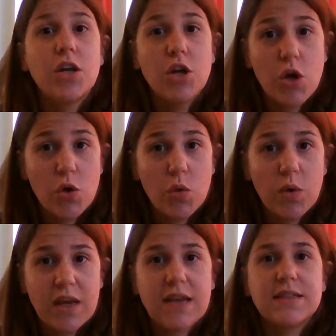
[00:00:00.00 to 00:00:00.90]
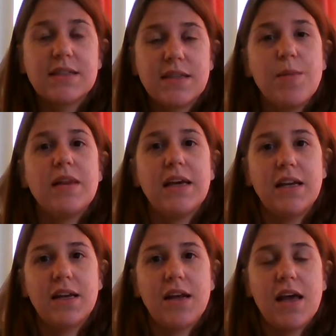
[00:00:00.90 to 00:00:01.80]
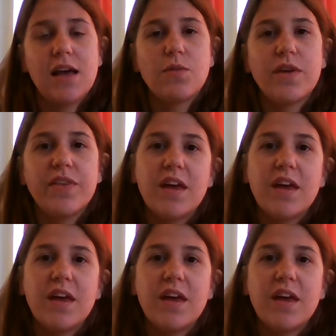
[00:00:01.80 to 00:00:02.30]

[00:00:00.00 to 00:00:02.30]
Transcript: No, it has assimilated, and what